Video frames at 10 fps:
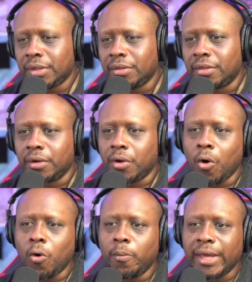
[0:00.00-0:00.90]
The
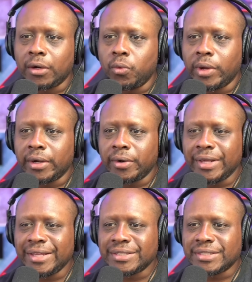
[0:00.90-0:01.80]
gold medal winner
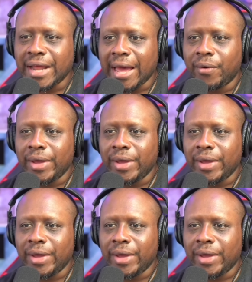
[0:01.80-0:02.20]
is now